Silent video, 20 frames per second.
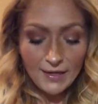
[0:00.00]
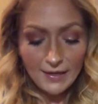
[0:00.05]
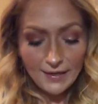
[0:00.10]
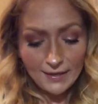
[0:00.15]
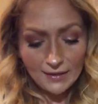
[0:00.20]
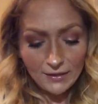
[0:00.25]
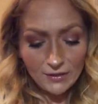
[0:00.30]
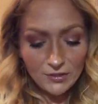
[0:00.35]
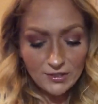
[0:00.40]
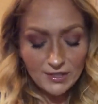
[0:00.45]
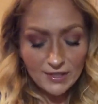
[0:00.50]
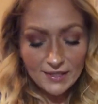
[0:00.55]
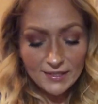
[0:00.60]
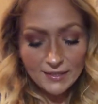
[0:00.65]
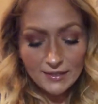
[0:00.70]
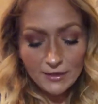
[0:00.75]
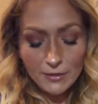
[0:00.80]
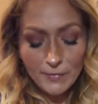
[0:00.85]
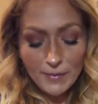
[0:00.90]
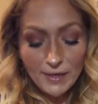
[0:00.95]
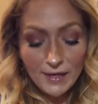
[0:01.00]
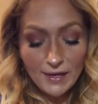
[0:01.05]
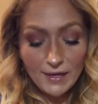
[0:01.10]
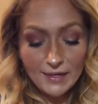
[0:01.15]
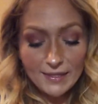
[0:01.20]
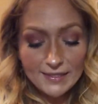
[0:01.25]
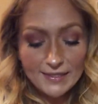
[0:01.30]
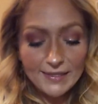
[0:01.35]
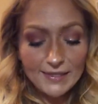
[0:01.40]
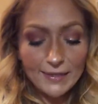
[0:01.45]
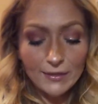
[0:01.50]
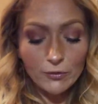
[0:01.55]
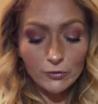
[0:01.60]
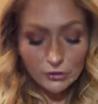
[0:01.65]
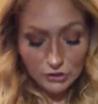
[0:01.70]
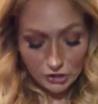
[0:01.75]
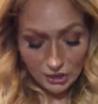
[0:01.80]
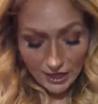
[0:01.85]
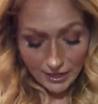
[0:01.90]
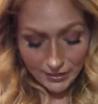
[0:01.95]
And it looks like it's gonna be a single
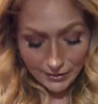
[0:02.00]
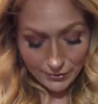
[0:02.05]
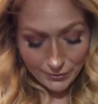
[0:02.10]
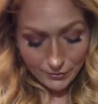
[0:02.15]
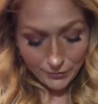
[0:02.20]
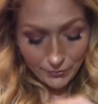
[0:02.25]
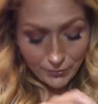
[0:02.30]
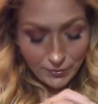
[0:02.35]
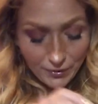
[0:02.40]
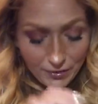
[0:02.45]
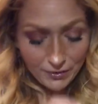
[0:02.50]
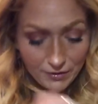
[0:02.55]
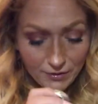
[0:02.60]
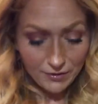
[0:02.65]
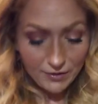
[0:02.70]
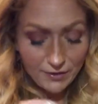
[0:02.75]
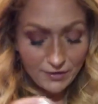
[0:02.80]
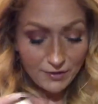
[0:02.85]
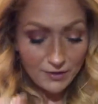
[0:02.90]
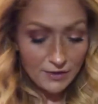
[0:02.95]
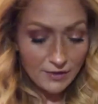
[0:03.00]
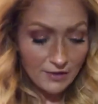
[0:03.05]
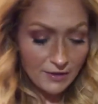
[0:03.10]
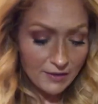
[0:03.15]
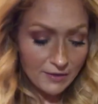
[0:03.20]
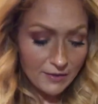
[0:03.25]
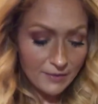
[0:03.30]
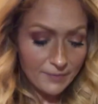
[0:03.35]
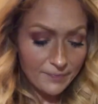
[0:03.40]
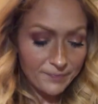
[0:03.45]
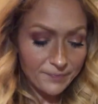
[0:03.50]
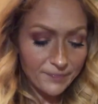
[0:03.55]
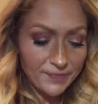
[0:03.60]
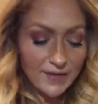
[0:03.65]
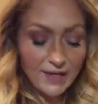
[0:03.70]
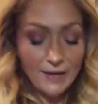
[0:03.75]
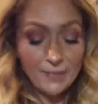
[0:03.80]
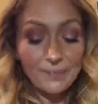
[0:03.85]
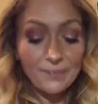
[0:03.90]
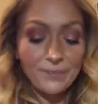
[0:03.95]
shadow.
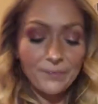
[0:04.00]
Yeah.